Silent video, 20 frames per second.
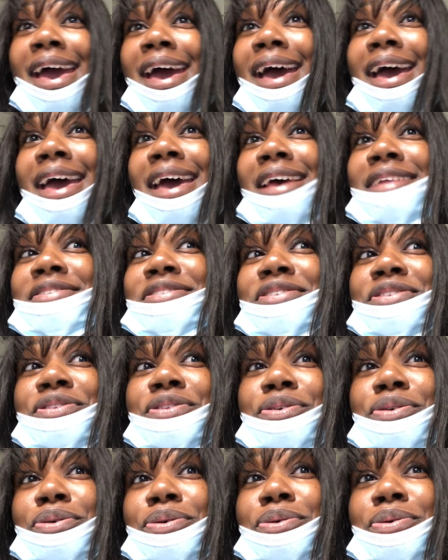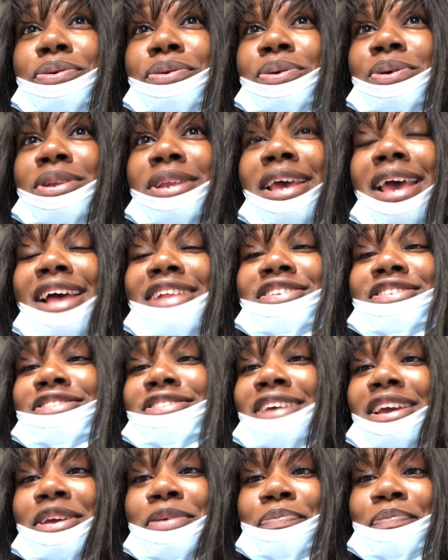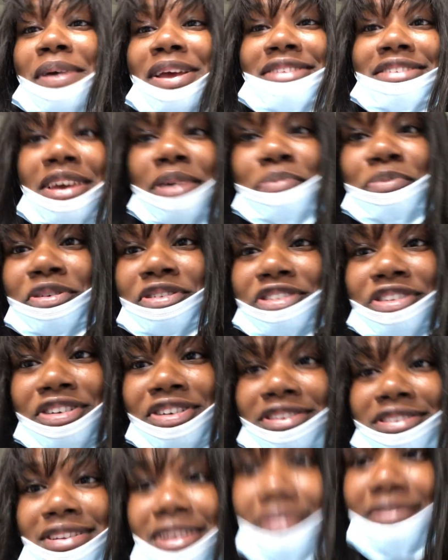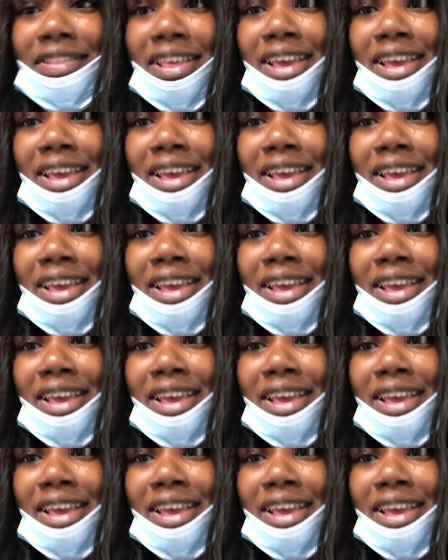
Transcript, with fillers: I had to do, they had to check my temperature and stuff